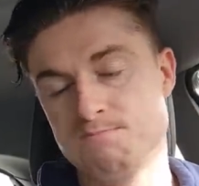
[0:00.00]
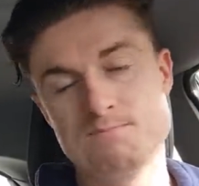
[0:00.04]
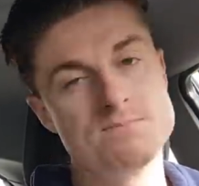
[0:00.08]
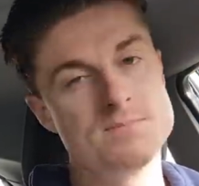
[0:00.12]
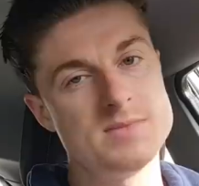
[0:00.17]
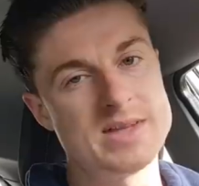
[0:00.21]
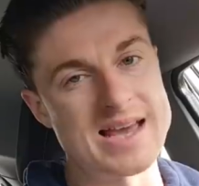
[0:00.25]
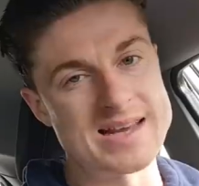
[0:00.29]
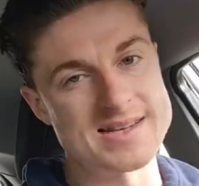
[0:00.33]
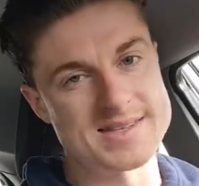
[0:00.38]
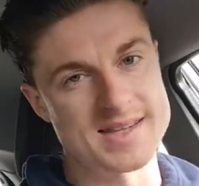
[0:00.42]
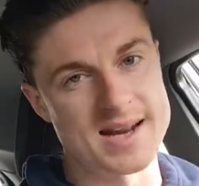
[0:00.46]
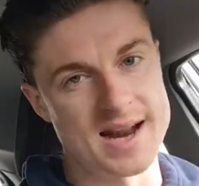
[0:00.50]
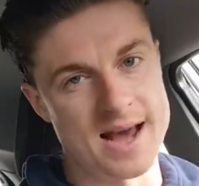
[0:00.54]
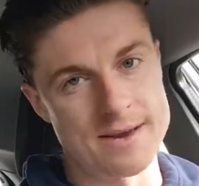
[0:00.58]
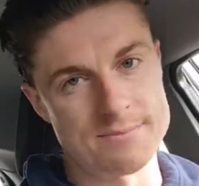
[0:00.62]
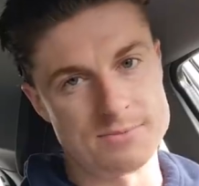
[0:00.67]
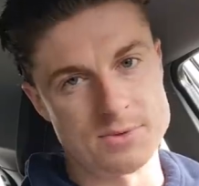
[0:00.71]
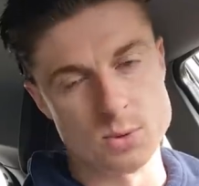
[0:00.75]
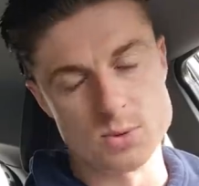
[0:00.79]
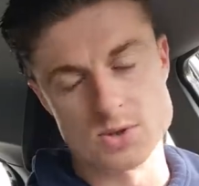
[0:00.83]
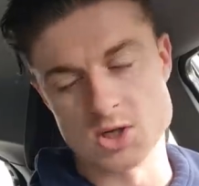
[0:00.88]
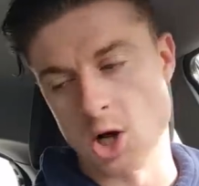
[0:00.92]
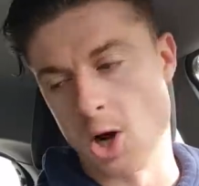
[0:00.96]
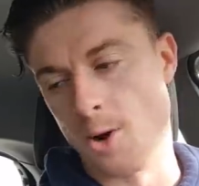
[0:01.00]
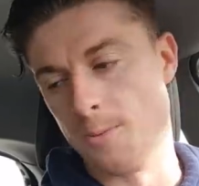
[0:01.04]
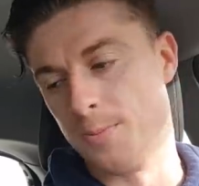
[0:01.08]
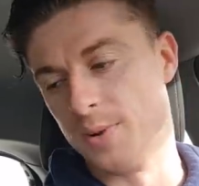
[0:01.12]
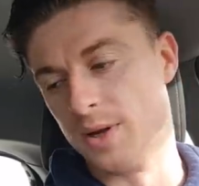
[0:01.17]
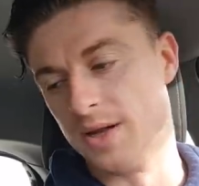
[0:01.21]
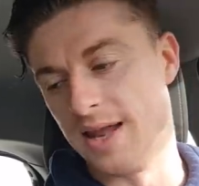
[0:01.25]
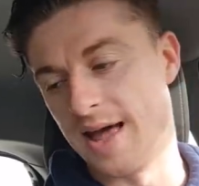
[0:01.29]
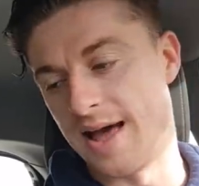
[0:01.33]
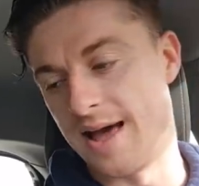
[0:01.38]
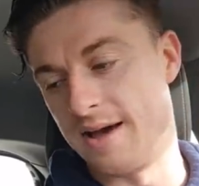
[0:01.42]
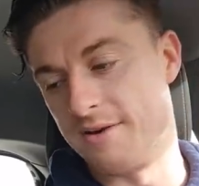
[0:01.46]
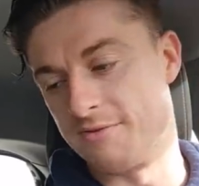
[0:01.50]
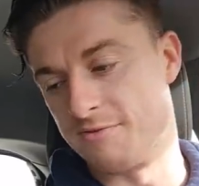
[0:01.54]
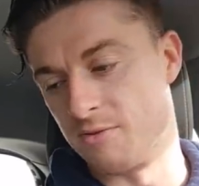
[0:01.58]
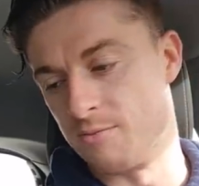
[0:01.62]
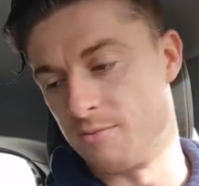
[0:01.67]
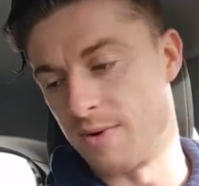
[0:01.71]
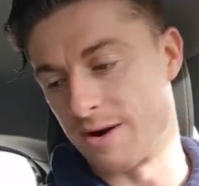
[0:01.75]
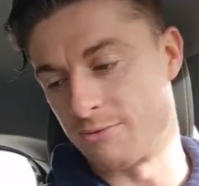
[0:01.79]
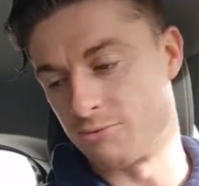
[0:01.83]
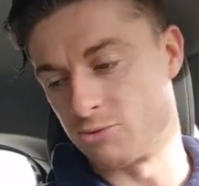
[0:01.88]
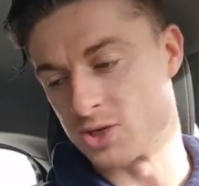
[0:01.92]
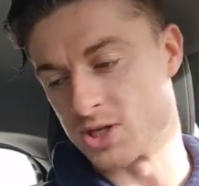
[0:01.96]
Yesterday, there was an open letter
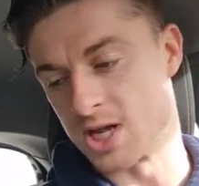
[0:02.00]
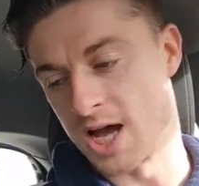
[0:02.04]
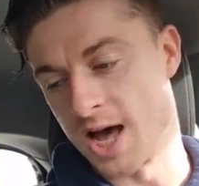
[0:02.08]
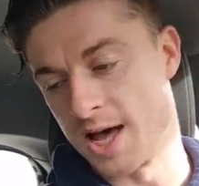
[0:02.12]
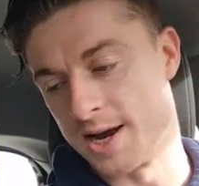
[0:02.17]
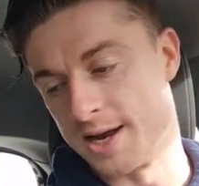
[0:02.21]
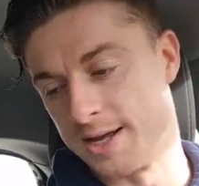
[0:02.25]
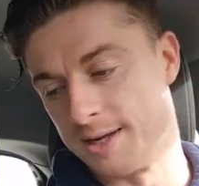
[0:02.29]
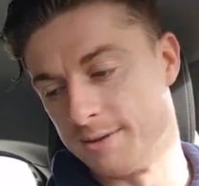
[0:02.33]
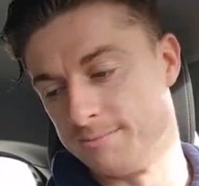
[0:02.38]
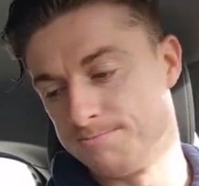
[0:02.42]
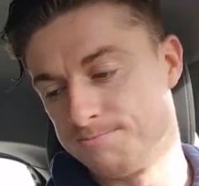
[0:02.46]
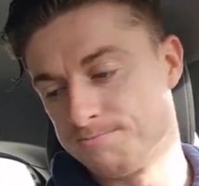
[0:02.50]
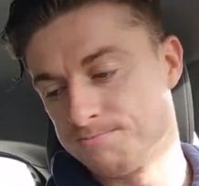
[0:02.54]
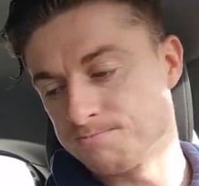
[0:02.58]
from Radrazzani.